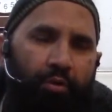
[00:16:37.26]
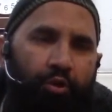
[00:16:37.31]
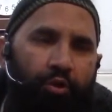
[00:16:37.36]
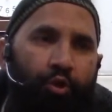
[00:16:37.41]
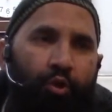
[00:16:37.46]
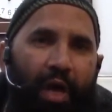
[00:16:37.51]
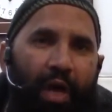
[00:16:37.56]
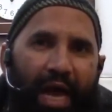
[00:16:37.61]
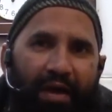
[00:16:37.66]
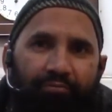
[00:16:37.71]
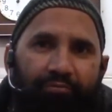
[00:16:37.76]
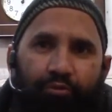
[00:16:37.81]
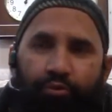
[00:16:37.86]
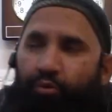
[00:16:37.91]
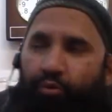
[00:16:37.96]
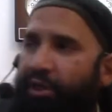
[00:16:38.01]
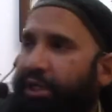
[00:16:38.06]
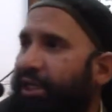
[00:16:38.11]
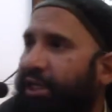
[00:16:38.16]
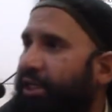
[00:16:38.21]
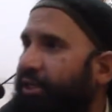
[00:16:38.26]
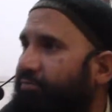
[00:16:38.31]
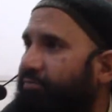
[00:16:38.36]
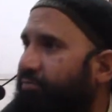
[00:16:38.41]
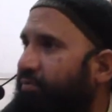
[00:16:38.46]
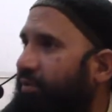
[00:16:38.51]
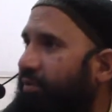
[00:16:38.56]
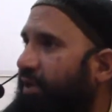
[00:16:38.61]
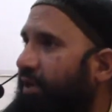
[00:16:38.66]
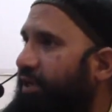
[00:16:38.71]
you have to
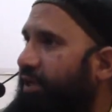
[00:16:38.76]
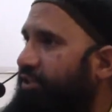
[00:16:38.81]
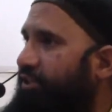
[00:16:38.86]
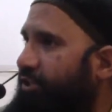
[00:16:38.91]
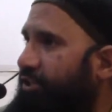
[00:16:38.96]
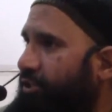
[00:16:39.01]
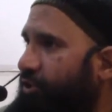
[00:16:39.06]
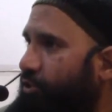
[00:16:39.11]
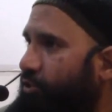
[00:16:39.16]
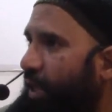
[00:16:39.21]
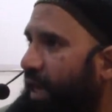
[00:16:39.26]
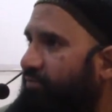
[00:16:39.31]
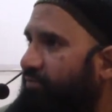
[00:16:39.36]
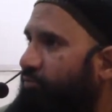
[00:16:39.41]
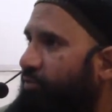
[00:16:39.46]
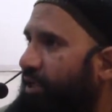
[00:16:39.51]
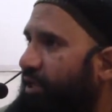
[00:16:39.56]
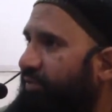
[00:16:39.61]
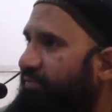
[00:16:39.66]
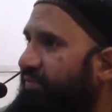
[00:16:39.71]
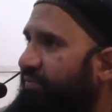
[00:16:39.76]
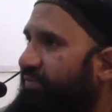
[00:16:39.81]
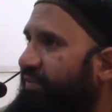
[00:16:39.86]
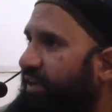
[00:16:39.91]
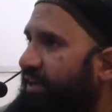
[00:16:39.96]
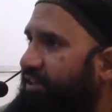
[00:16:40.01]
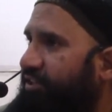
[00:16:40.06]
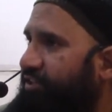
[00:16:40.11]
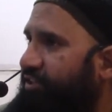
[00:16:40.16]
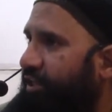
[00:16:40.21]
leave Ghazni, you have to leave
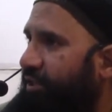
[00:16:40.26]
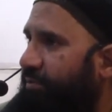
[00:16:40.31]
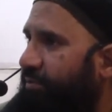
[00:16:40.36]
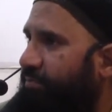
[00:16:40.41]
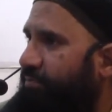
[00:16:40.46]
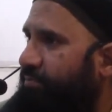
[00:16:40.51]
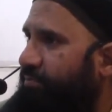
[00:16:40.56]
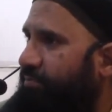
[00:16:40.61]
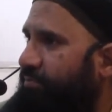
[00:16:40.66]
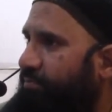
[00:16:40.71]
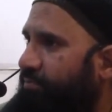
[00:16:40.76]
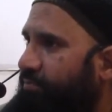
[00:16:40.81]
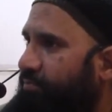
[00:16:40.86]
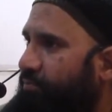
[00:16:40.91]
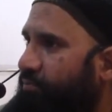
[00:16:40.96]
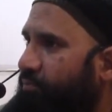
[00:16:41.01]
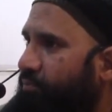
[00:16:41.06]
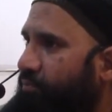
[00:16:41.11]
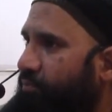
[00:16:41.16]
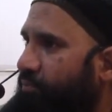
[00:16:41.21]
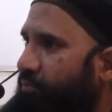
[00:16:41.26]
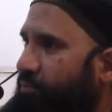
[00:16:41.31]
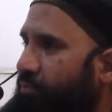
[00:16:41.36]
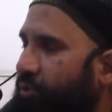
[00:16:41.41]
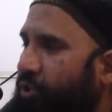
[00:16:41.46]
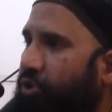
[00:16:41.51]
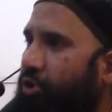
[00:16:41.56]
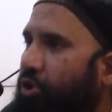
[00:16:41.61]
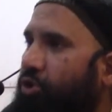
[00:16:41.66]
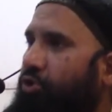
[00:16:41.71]
Afghanistan.
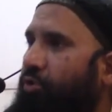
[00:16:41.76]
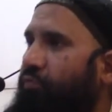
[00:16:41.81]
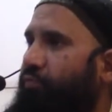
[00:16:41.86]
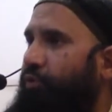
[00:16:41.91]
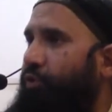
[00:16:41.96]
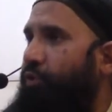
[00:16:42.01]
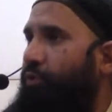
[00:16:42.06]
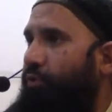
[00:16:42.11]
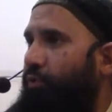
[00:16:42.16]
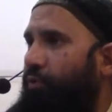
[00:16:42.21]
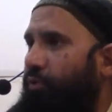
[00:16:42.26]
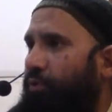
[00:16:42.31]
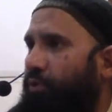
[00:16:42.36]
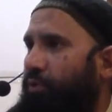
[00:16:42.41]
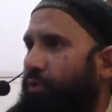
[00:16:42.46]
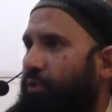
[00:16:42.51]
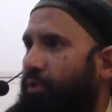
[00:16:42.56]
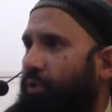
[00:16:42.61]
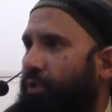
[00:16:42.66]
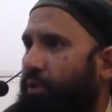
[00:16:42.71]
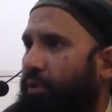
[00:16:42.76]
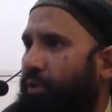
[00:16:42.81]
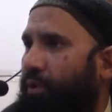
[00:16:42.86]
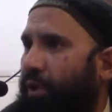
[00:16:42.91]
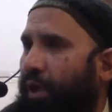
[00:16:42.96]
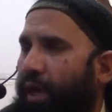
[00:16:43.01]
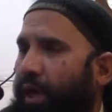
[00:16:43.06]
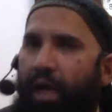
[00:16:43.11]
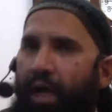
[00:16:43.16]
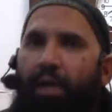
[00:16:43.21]
Because of you,
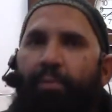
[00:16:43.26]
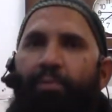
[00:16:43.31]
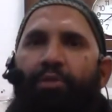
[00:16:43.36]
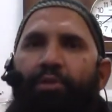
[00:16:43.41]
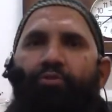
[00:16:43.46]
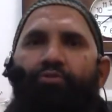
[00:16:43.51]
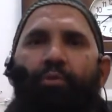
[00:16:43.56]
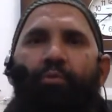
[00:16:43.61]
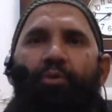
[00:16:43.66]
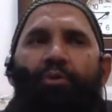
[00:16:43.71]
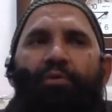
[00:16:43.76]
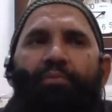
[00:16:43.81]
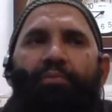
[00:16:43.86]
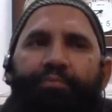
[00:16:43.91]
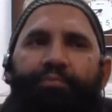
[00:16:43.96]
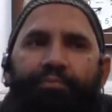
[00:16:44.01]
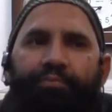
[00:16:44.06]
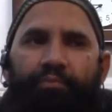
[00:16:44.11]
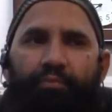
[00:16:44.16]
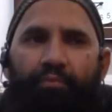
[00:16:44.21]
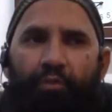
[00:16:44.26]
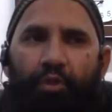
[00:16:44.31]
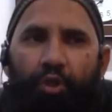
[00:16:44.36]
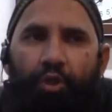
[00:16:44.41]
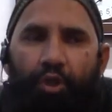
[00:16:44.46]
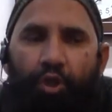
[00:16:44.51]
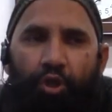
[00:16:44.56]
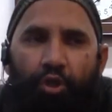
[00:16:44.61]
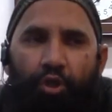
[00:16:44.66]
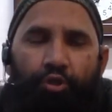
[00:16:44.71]
I am in trouble.
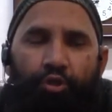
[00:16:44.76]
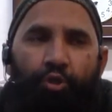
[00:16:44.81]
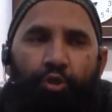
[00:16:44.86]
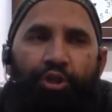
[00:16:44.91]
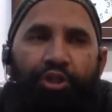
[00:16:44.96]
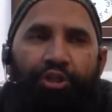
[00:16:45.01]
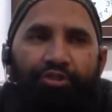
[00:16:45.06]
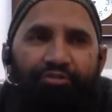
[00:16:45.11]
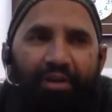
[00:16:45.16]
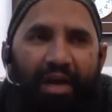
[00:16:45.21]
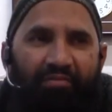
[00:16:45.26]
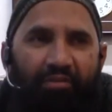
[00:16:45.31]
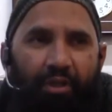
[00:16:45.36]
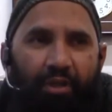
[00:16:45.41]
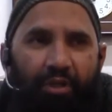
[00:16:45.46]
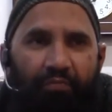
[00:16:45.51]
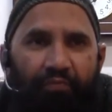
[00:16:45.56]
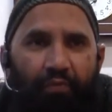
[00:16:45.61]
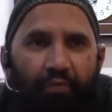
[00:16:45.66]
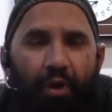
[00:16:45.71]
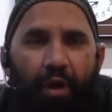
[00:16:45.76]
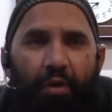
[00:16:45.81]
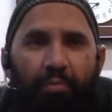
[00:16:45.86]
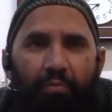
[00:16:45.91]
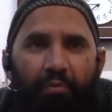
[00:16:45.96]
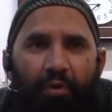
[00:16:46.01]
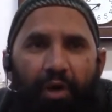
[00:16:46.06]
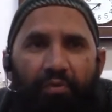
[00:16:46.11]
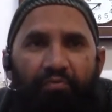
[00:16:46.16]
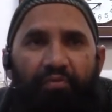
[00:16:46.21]
So he traveled
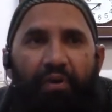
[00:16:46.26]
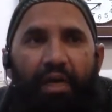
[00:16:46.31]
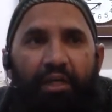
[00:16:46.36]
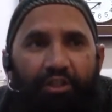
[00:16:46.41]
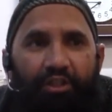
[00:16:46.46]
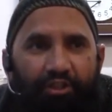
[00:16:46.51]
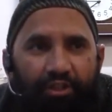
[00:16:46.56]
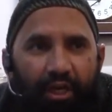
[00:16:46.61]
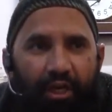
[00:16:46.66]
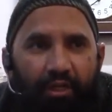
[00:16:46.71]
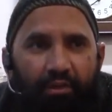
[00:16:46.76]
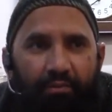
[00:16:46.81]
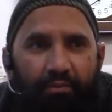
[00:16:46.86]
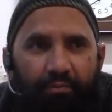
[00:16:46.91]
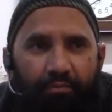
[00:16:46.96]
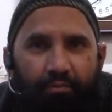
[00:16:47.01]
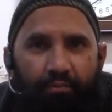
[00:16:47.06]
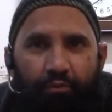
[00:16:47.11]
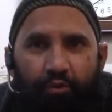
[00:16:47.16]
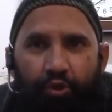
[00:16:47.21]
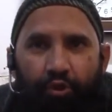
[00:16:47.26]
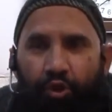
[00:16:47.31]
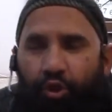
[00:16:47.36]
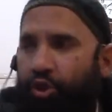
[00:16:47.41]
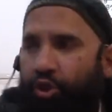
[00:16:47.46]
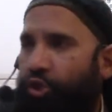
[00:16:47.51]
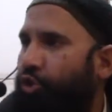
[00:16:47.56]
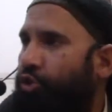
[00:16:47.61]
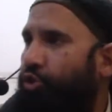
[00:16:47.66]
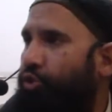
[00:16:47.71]
from Afghanistan
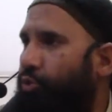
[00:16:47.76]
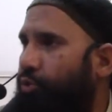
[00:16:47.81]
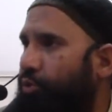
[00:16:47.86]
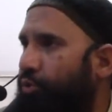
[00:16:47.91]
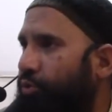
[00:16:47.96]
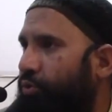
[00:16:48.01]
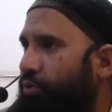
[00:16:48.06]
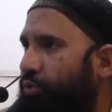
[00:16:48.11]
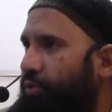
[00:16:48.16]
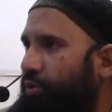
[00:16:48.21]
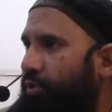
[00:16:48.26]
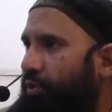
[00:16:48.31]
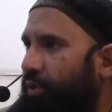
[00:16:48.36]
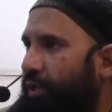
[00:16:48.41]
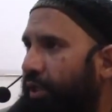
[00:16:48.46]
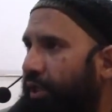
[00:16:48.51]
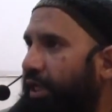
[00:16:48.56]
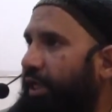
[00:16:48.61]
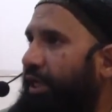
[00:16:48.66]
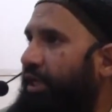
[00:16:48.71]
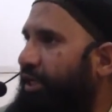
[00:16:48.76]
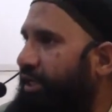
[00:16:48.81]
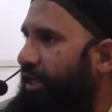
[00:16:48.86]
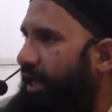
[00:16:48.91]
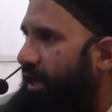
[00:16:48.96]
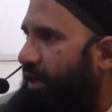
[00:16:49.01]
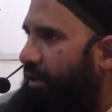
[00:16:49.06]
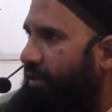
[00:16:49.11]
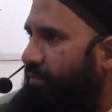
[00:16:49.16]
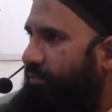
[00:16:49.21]
to India.